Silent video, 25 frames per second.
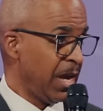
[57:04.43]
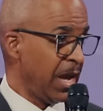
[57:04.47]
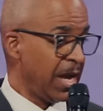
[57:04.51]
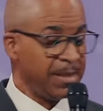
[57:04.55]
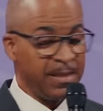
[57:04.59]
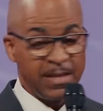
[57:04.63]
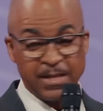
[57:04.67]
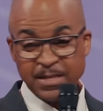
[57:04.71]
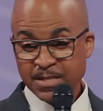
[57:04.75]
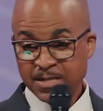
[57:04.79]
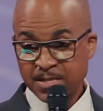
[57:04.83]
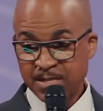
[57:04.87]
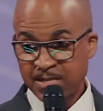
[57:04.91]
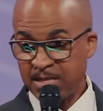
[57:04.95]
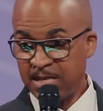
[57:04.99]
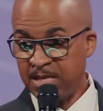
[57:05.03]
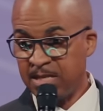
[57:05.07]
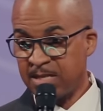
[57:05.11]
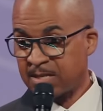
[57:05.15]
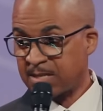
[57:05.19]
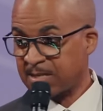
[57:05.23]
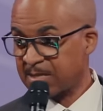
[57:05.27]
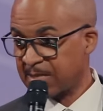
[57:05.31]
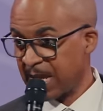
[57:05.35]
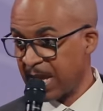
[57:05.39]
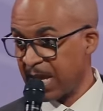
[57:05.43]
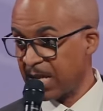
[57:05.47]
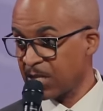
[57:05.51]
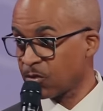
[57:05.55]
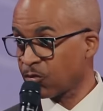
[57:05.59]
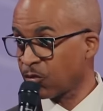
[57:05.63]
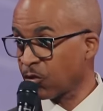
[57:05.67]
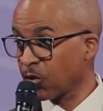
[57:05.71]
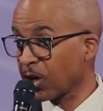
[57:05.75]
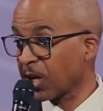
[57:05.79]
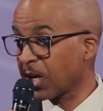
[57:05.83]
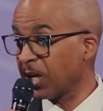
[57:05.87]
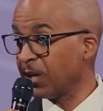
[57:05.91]
And then C
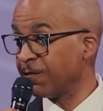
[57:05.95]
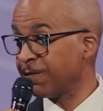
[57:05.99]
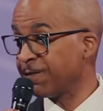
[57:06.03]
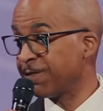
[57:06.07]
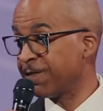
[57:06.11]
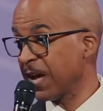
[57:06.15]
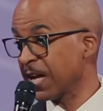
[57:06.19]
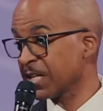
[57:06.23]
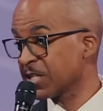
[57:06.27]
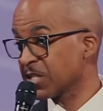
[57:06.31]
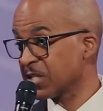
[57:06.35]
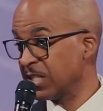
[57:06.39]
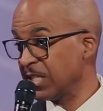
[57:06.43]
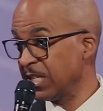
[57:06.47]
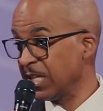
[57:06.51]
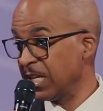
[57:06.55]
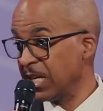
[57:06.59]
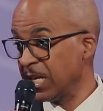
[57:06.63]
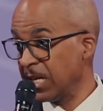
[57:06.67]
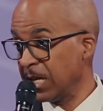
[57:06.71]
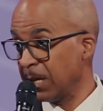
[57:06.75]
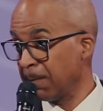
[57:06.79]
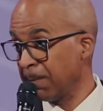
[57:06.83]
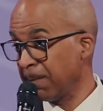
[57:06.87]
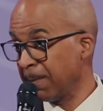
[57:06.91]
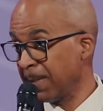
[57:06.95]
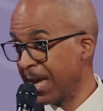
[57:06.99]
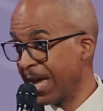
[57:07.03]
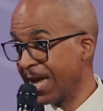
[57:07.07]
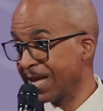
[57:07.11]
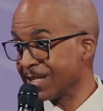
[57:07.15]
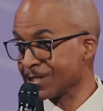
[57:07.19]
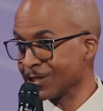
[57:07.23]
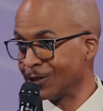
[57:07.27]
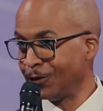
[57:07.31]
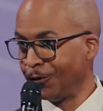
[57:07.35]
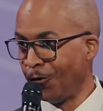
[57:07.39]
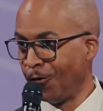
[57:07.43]
stands for confessing Him
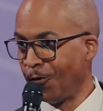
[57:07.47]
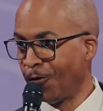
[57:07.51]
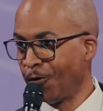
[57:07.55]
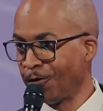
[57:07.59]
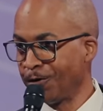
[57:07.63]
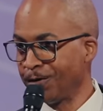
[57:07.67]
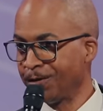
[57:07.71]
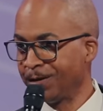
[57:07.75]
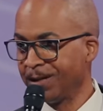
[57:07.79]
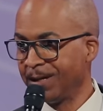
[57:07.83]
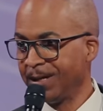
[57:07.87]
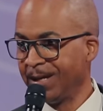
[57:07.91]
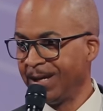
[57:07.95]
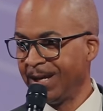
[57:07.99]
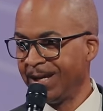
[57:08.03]
as Lord.